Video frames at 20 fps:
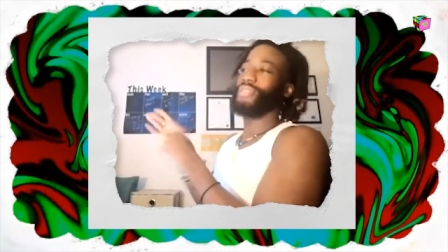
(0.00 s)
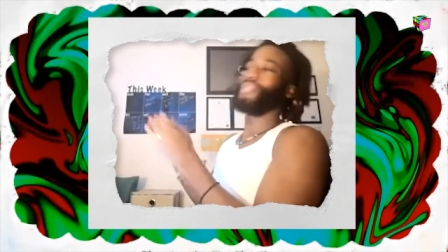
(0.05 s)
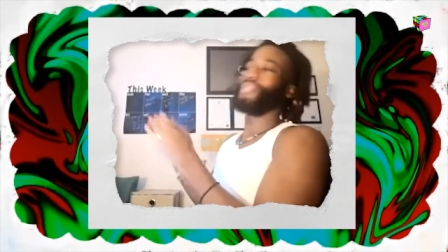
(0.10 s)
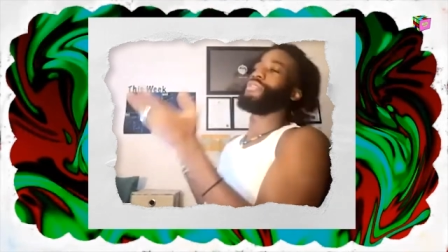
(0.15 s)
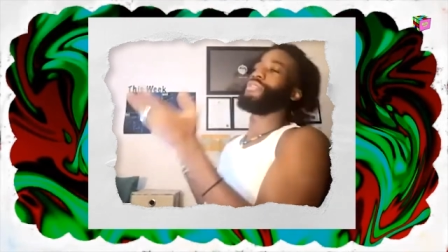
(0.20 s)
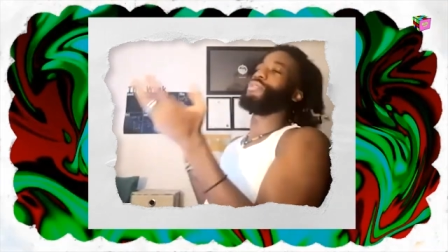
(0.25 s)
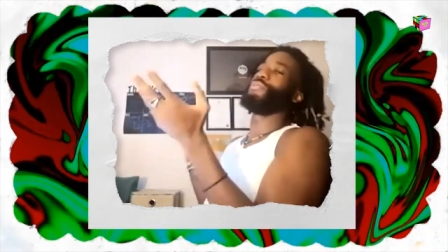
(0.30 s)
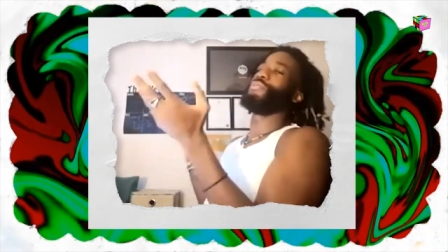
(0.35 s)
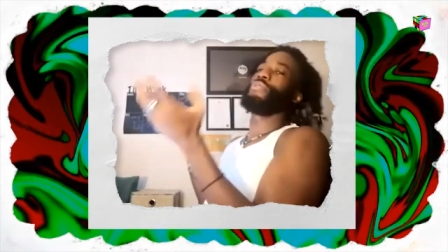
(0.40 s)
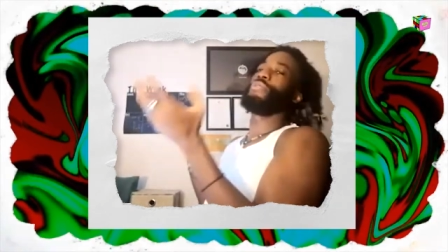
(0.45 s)

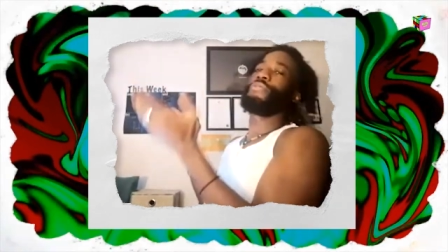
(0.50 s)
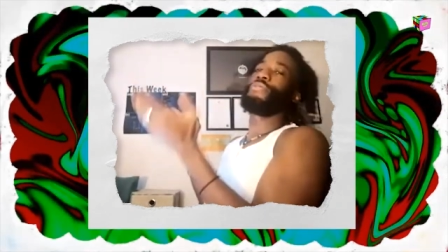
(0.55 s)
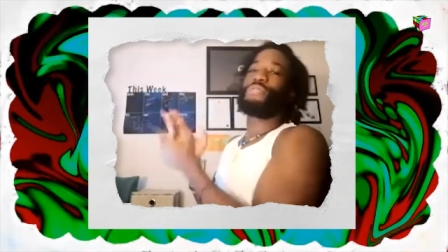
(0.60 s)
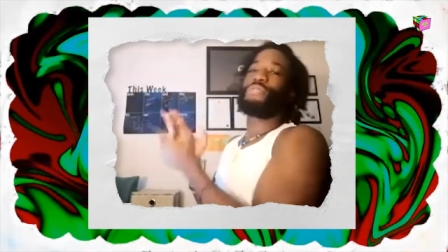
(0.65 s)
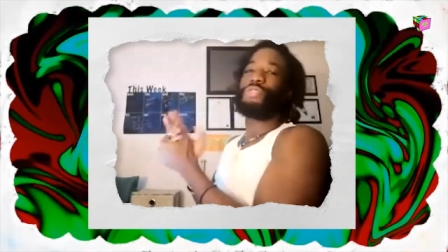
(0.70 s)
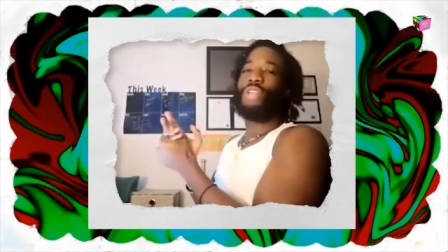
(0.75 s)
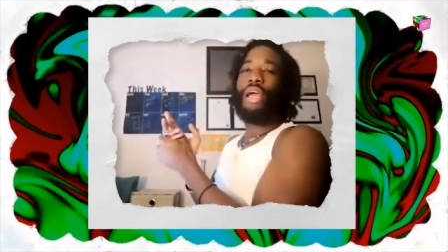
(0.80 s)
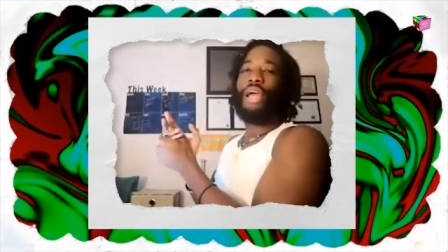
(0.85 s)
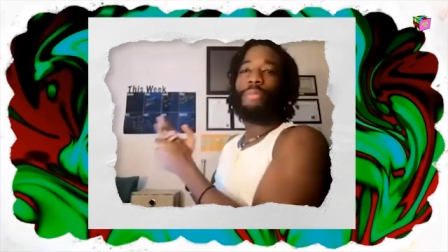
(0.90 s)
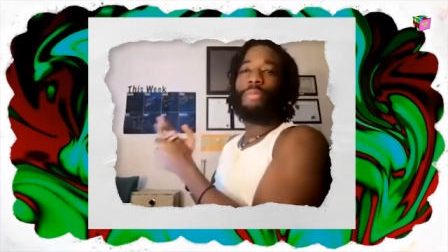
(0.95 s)
it'll be, do
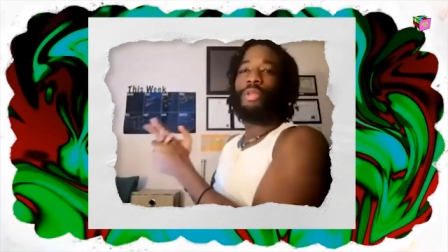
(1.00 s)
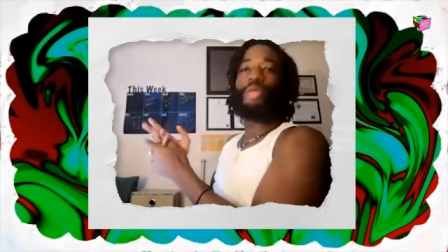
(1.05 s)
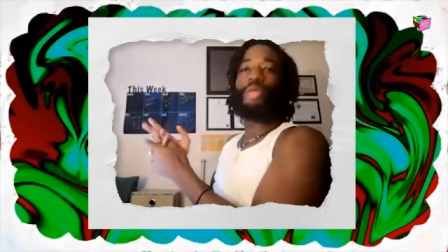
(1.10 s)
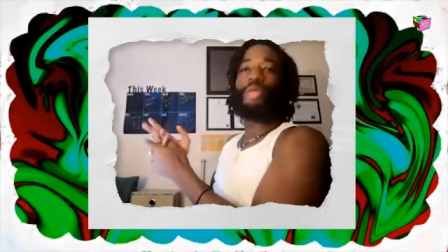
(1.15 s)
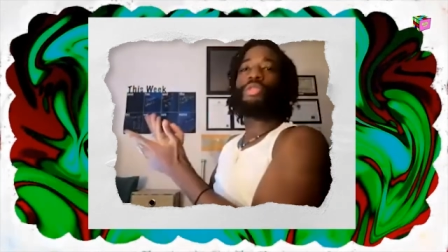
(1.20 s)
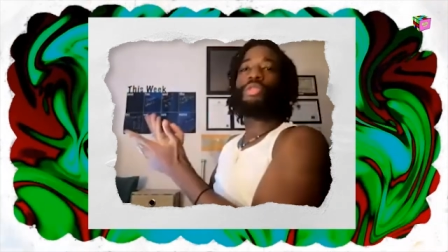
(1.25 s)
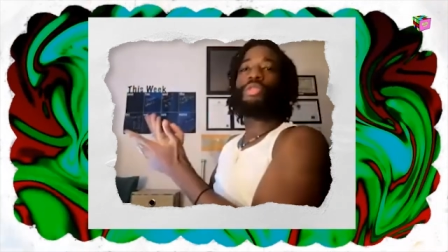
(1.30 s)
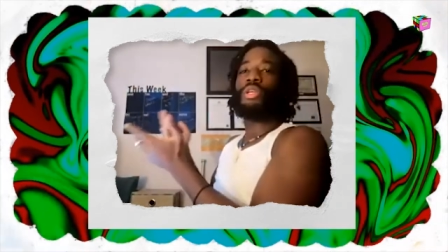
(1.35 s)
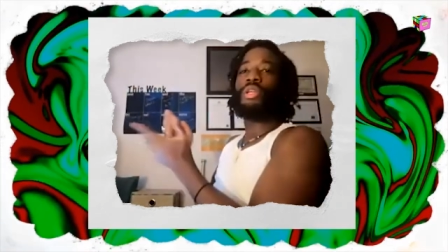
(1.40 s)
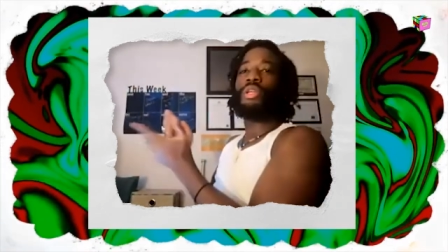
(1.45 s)
you know what I mean? No
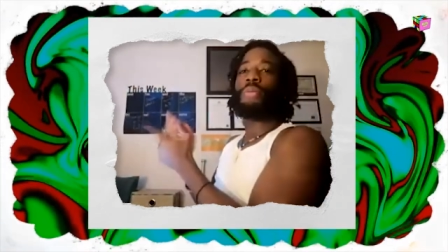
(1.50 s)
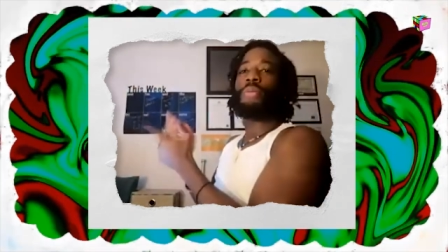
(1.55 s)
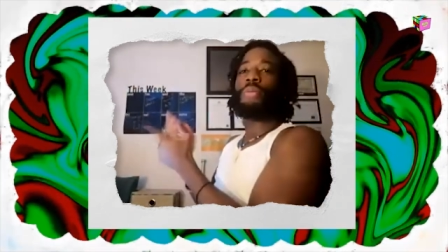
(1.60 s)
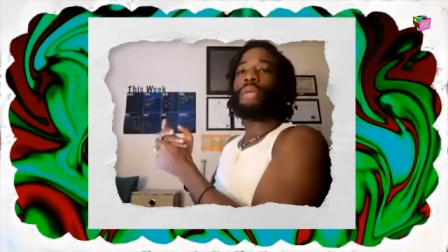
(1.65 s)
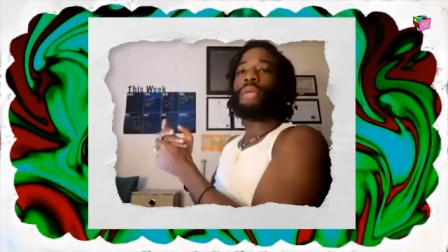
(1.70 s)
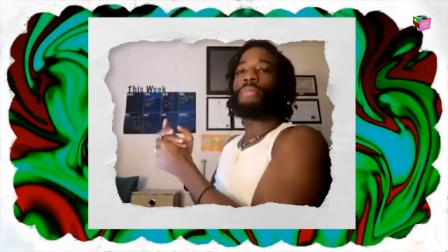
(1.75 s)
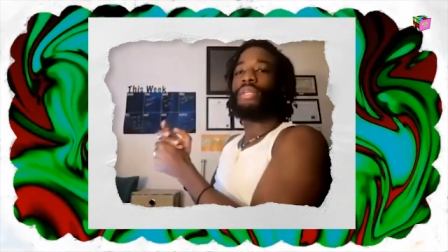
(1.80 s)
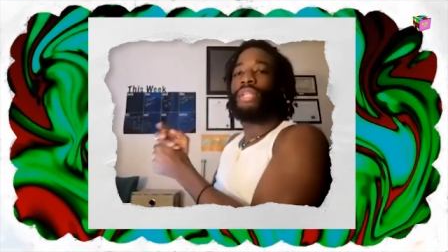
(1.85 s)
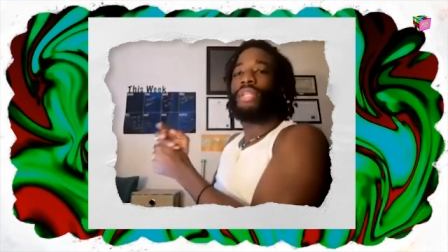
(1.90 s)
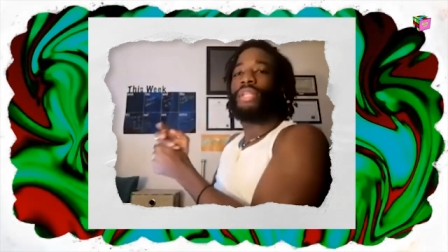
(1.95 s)
one's gonna
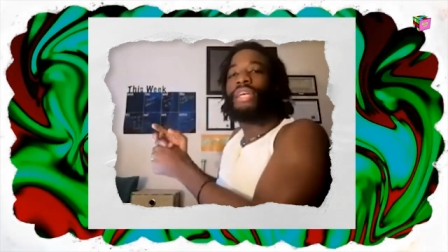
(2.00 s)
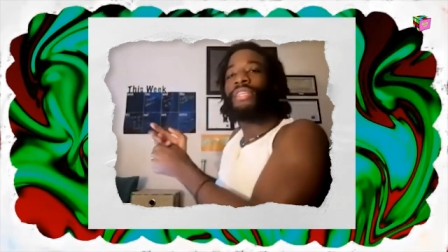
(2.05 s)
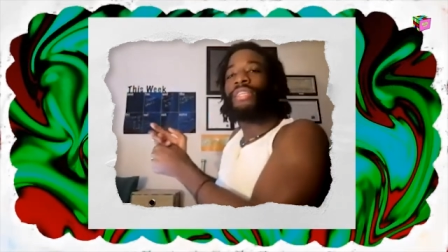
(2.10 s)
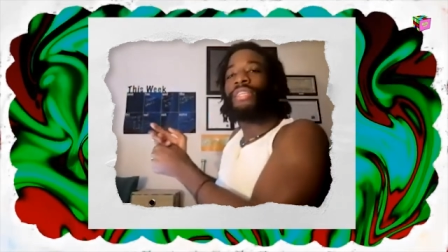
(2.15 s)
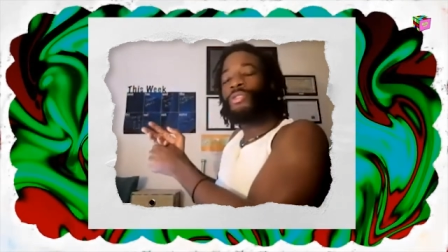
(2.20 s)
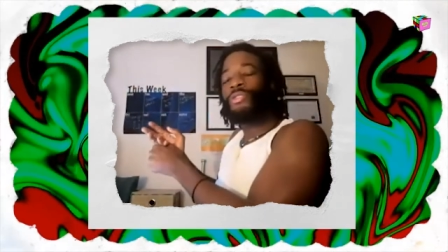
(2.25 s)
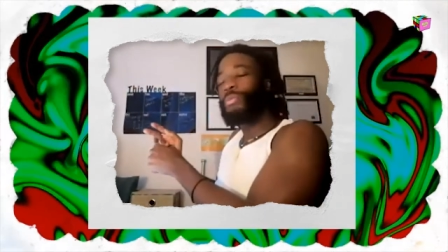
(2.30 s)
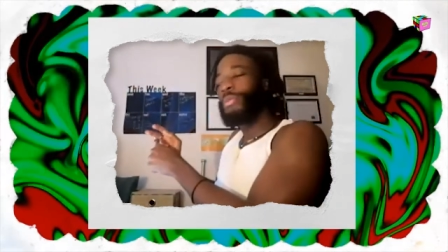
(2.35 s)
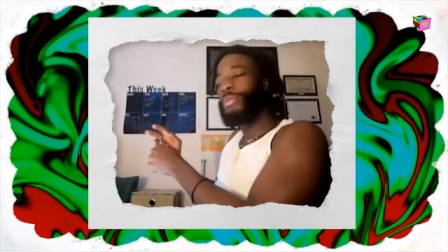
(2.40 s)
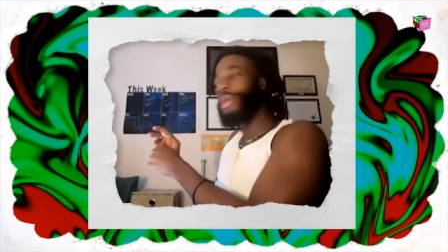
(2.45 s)
make money. They can
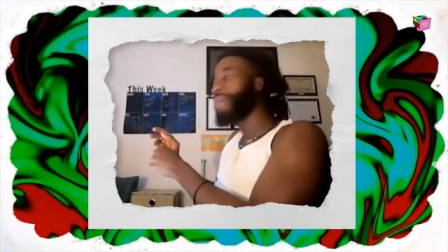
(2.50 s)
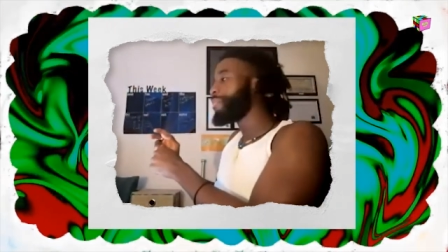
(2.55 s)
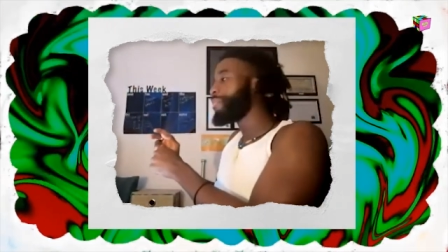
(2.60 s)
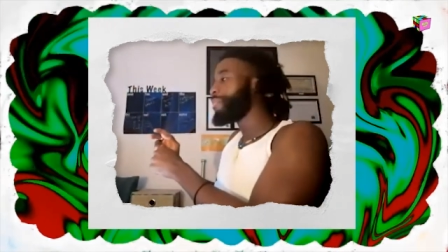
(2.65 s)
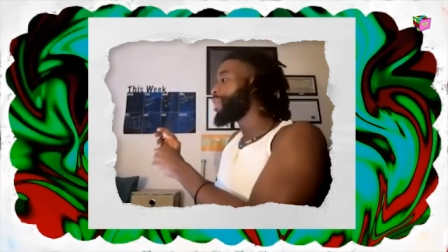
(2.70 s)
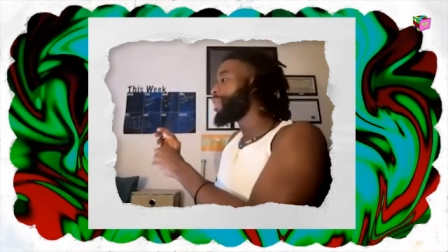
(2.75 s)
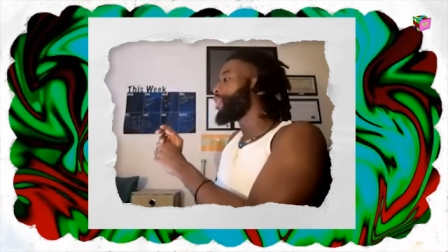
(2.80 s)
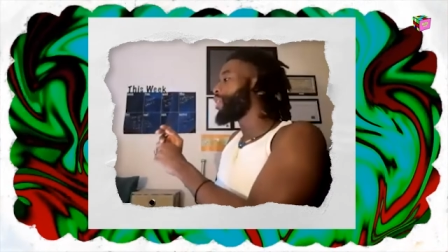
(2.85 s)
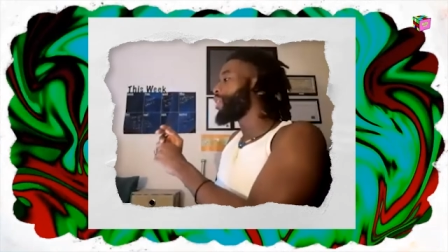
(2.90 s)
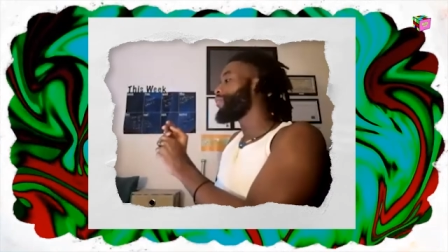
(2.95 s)
still make
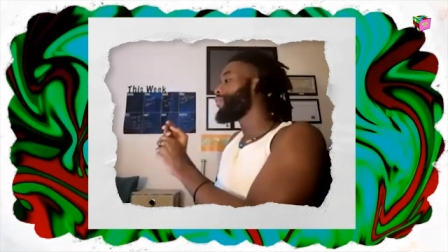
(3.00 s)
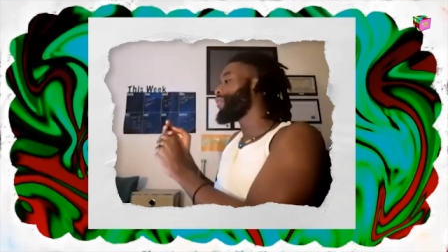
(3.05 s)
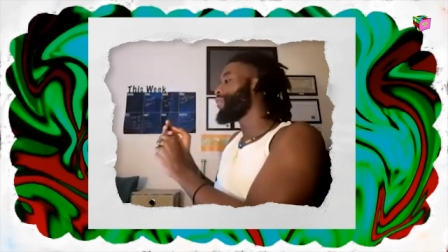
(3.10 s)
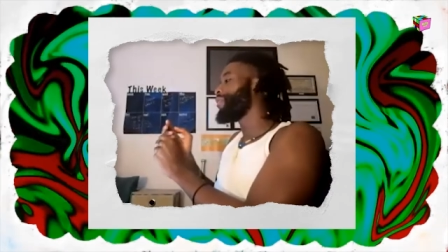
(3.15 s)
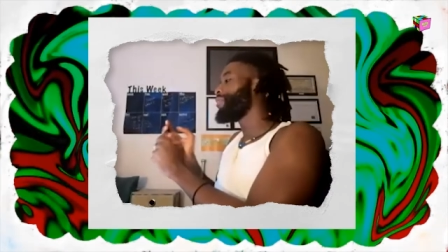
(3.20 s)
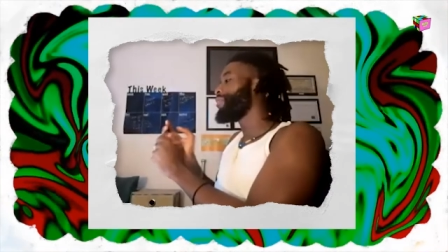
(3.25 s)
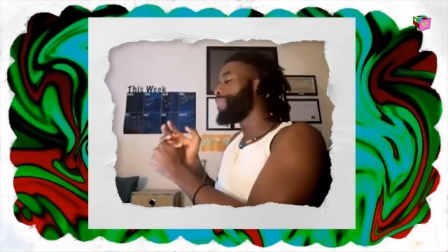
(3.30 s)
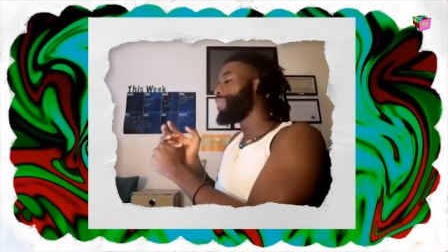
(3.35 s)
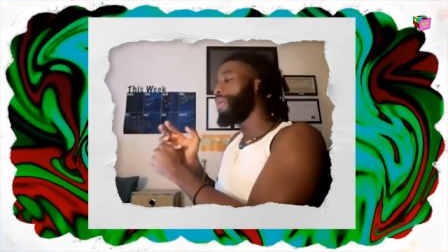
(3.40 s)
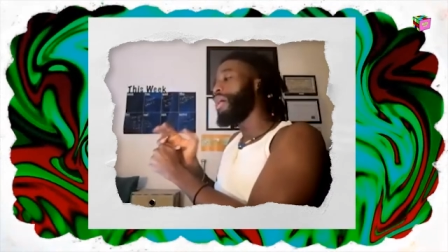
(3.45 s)
money off
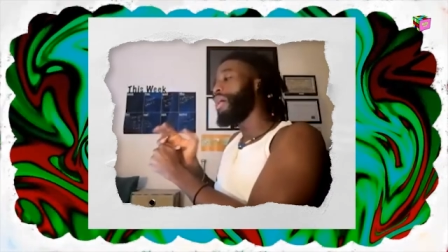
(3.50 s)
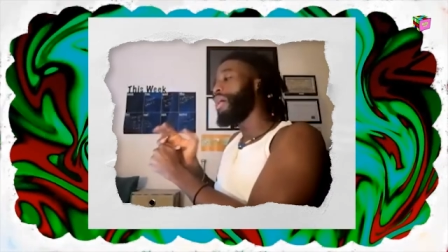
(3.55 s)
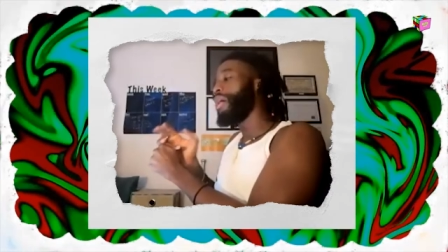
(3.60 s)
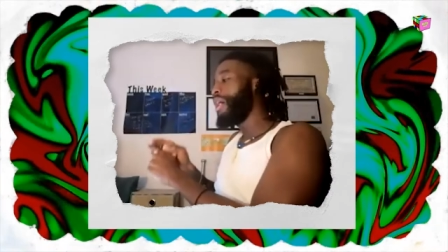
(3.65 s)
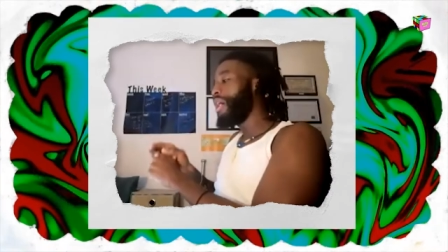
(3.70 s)
it. But